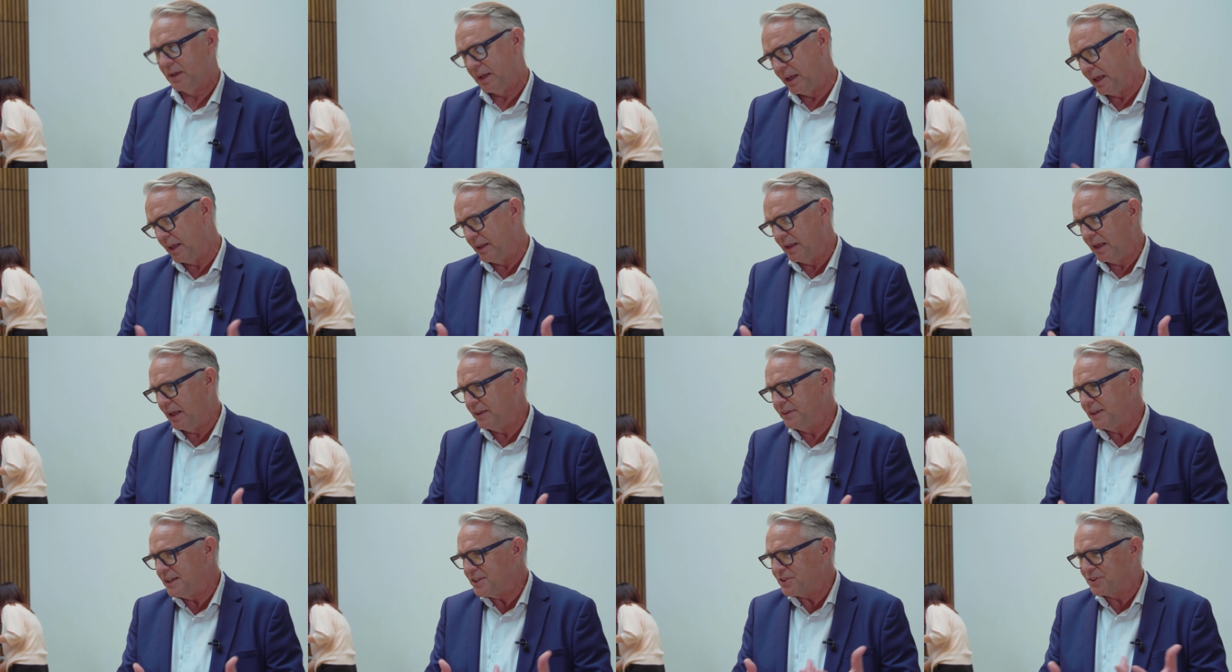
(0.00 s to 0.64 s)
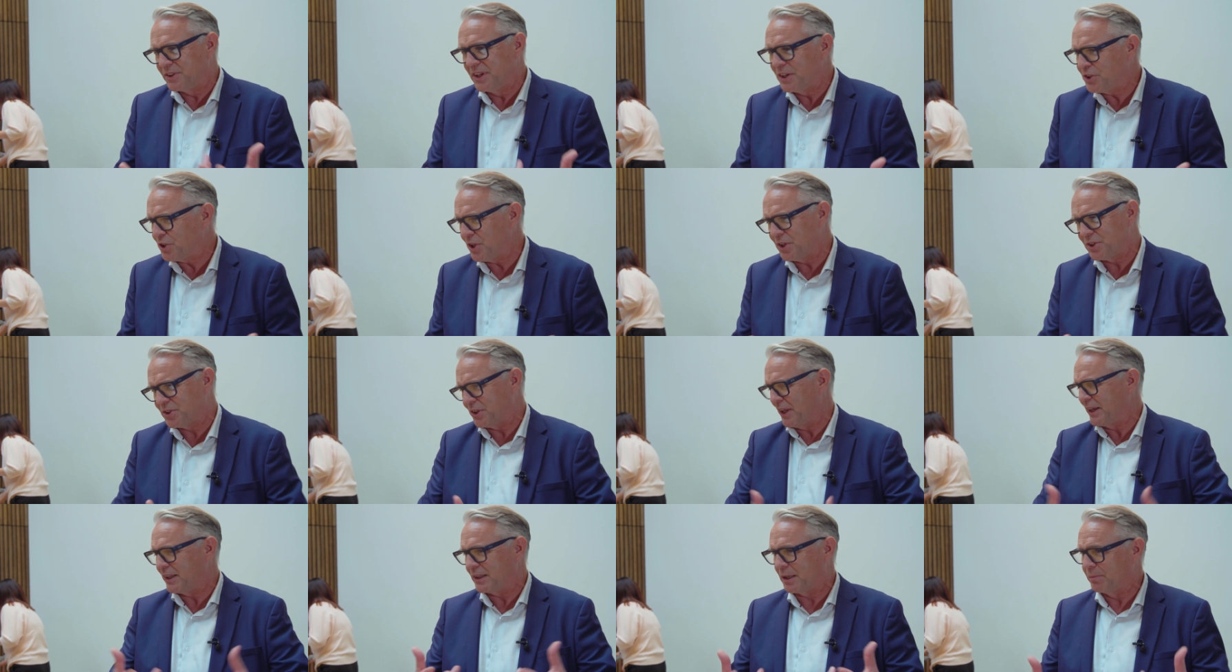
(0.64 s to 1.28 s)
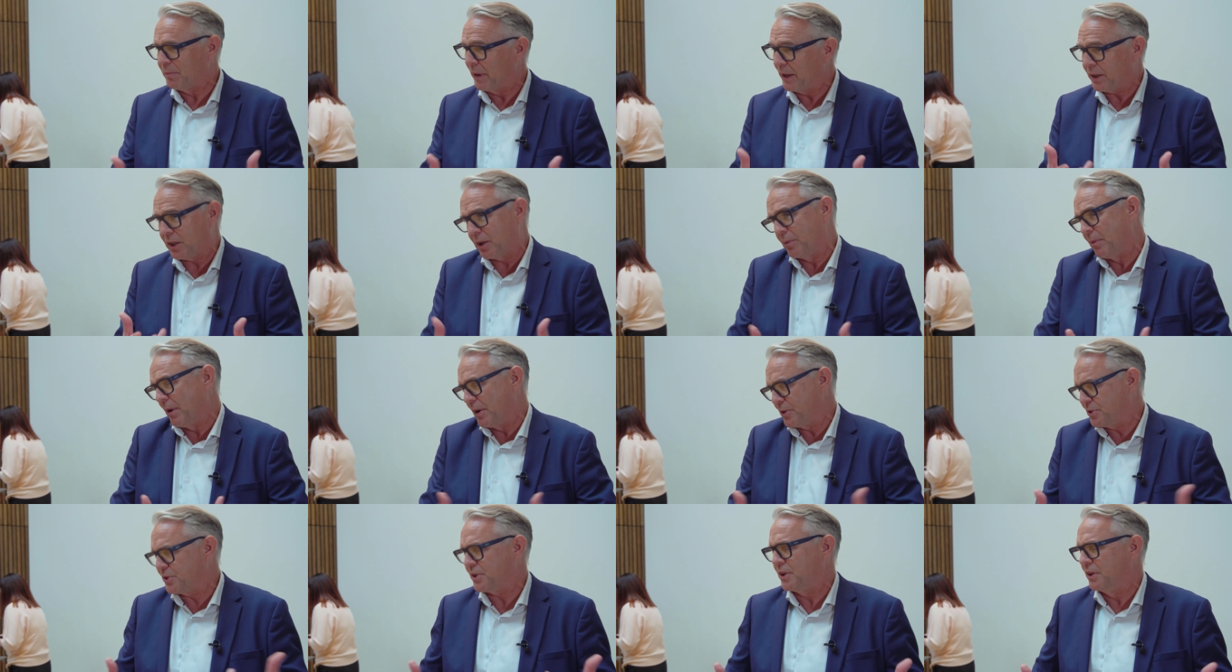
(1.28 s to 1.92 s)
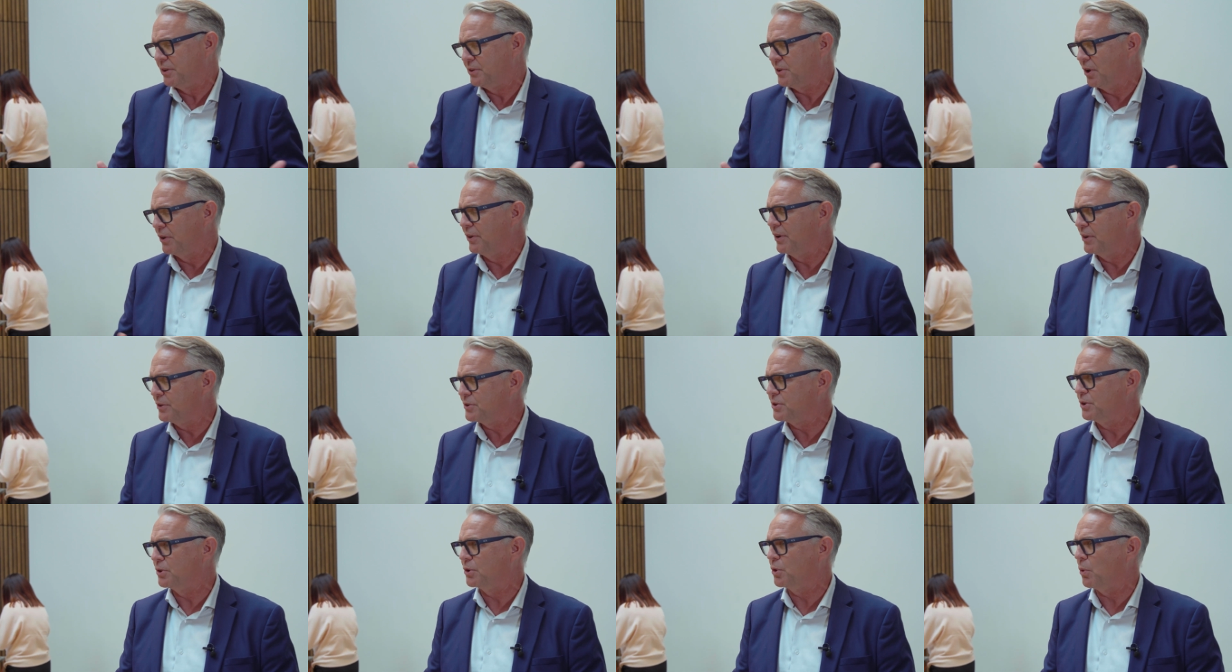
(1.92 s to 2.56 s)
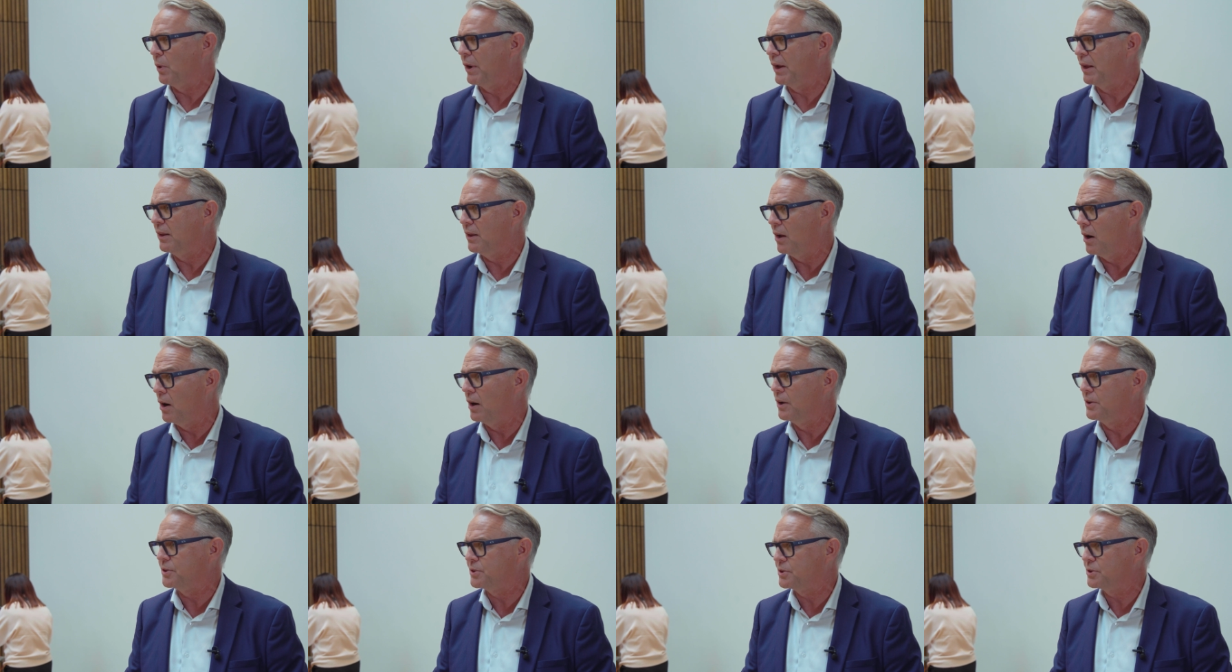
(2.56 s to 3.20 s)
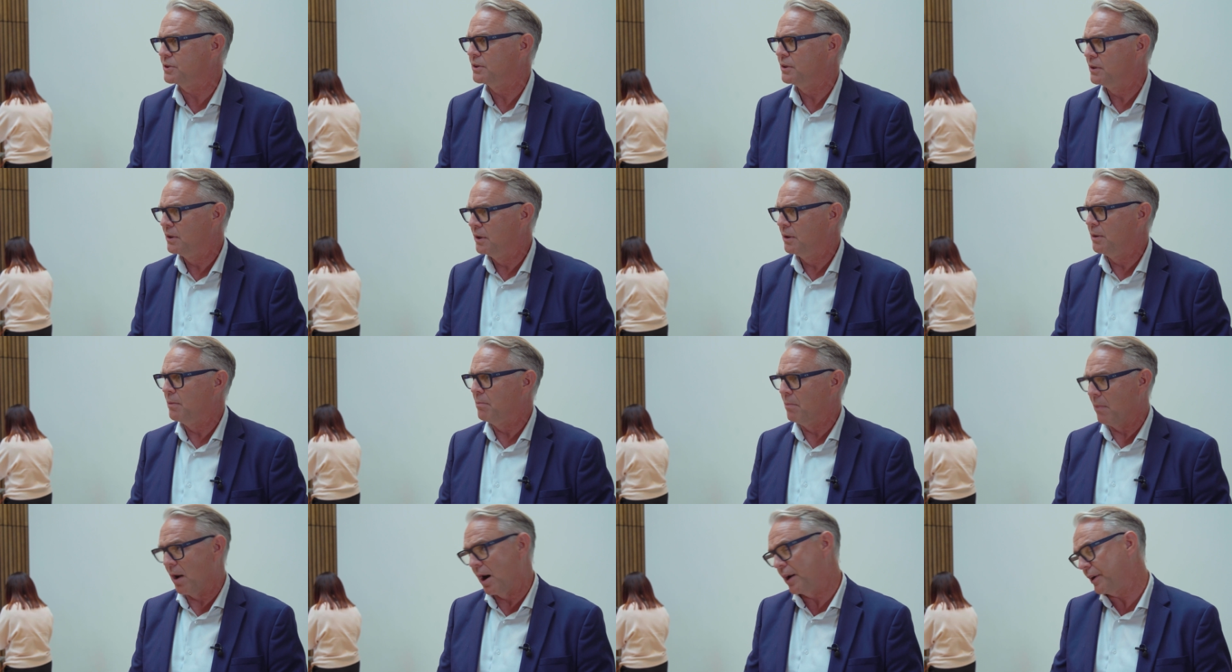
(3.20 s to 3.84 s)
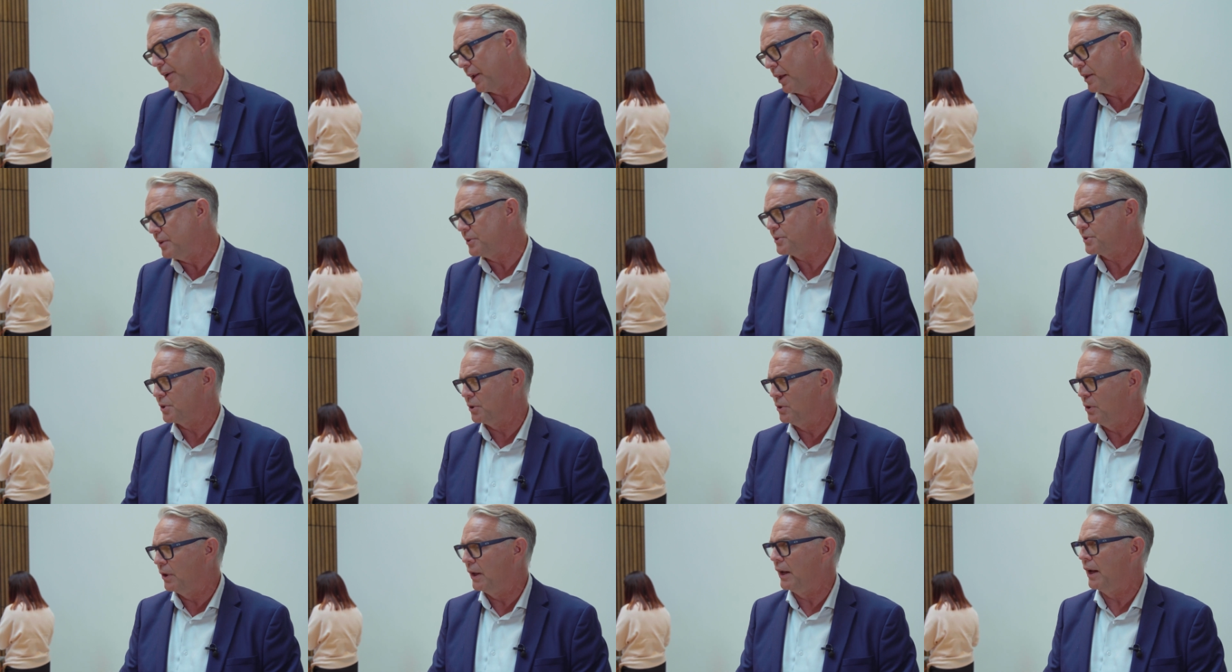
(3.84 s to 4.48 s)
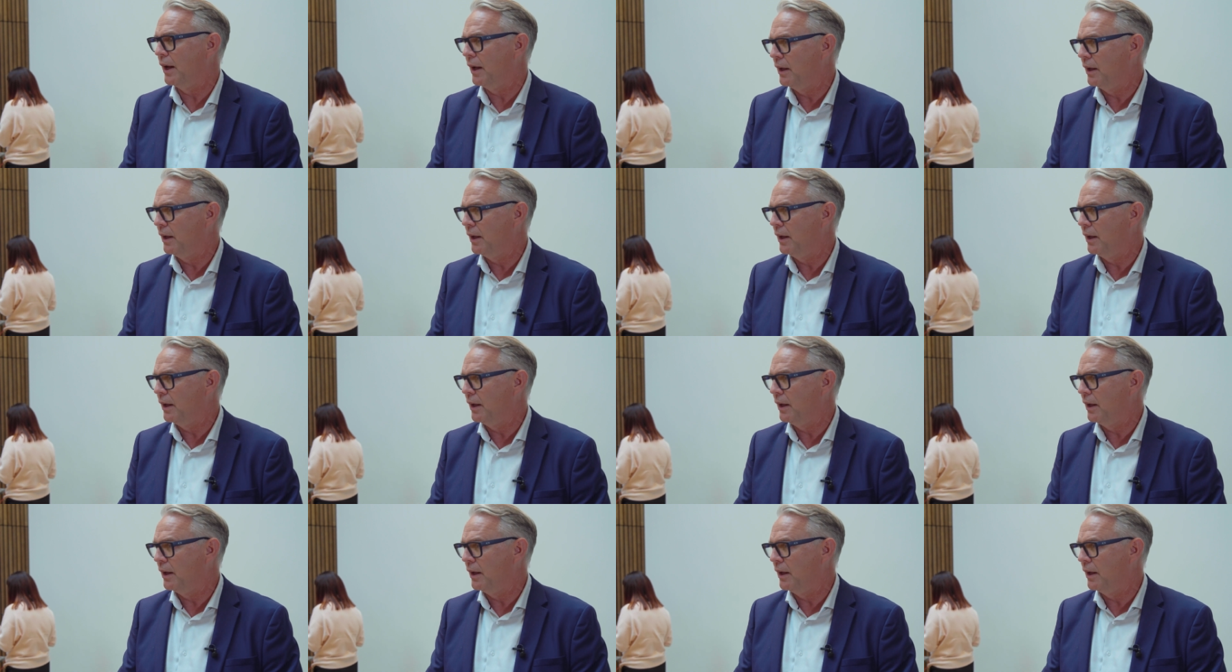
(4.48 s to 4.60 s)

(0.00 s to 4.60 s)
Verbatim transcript: And these niches like the MicroMux can turn into quite a large market. So